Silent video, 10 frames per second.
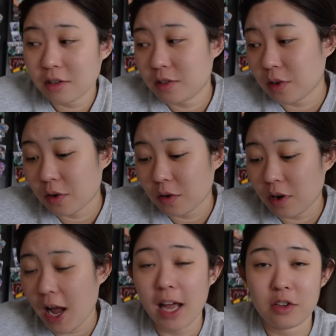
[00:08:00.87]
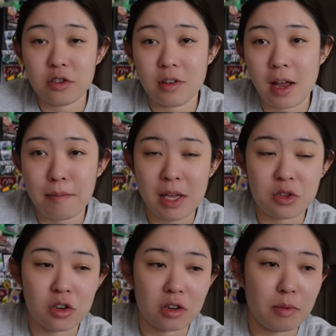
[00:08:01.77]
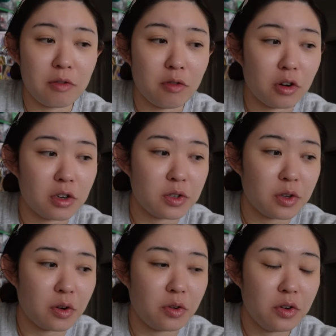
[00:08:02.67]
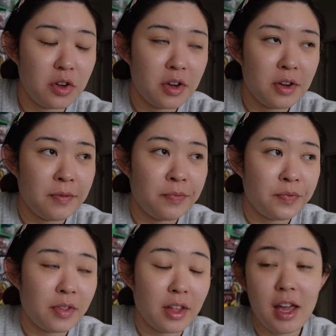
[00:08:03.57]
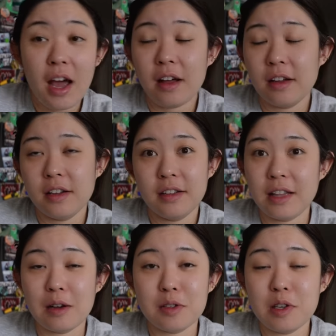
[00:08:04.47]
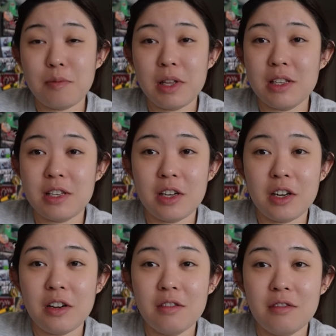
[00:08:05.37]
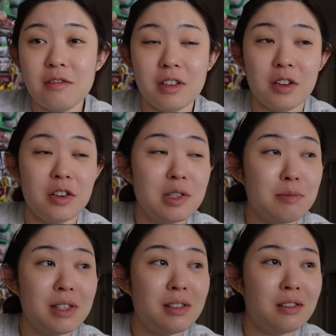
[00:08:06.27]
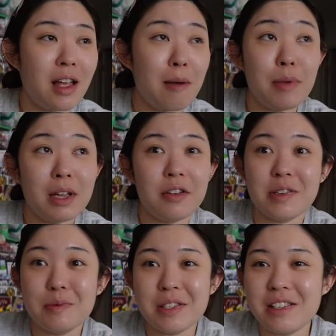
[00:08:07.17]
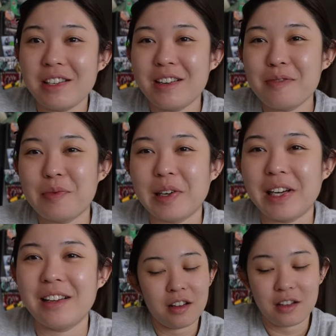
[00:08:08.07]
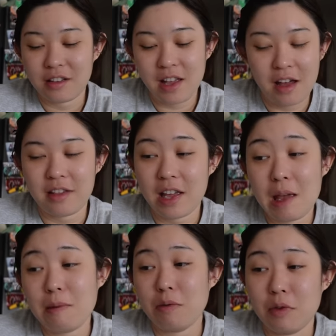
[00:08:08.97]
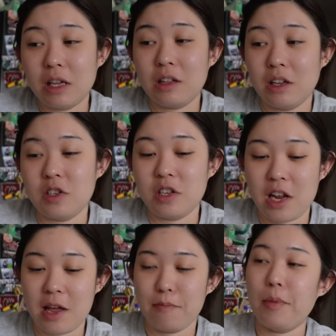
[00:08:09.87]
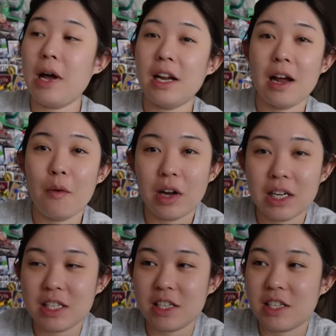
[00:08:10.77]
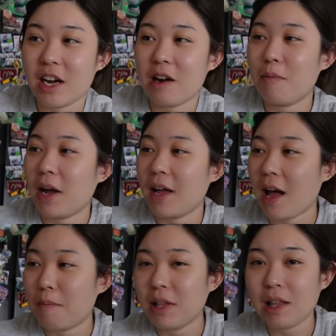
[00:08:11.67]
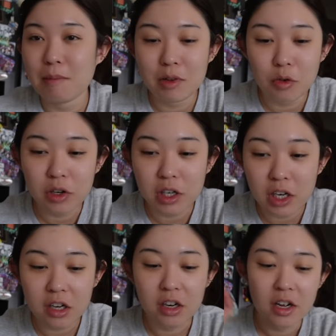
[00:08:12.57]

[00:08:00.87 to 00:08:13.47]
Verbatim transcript: So I had, I made juk before. So yeah, that was gonna be the dinner, the Christmas, epic Christmas dinner. But uh, yeah, they came in really clutch today. But I wanted to share my Happy Lemon order.